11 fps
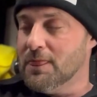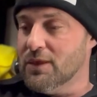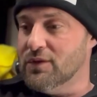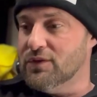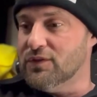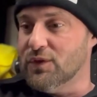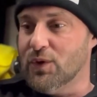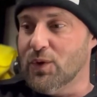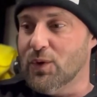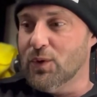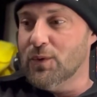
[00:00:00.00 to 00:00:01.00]

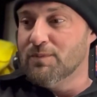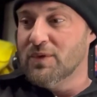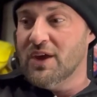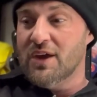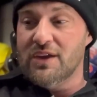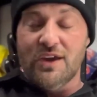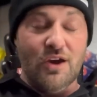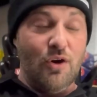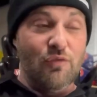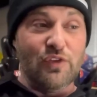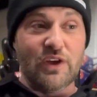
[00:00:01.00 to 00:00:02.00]
So yeah,
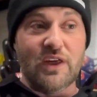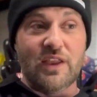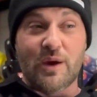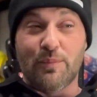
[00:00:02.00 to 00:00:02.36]
hopefully getting that